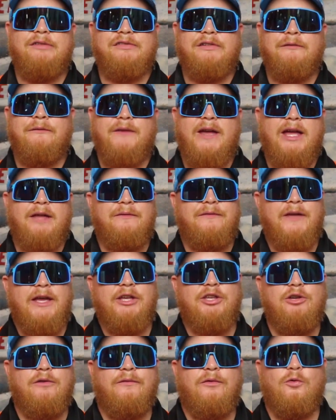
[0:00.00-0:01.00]
racing fan,
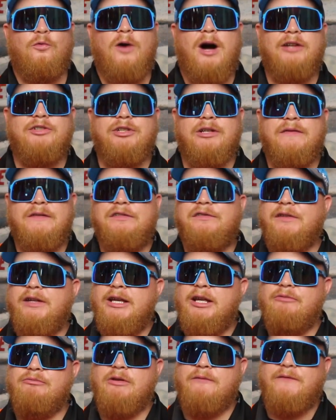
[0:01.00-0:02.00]
thank you for watching this
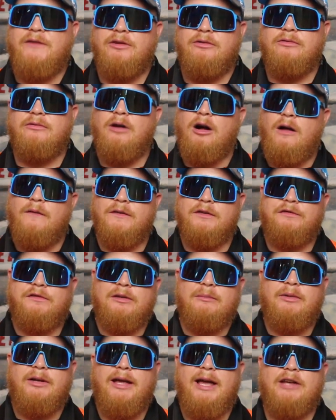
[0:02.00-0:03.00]
in review on the
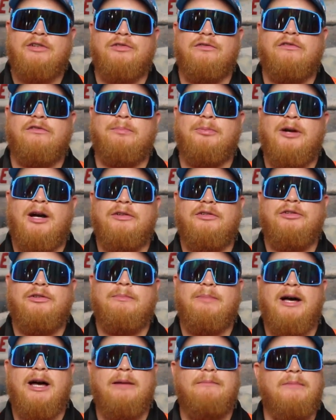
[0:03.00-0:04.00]
Summer Nationals brought to
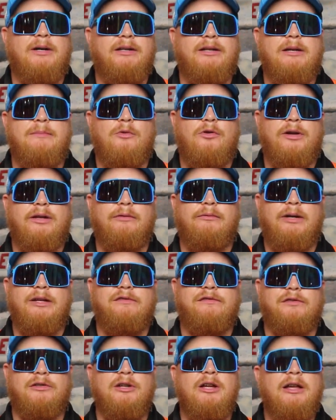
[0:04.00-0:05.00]
you by Monday Morning
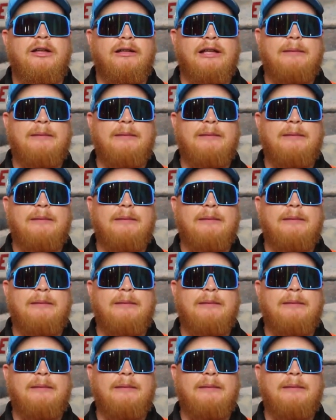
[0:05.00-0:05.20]
Racer.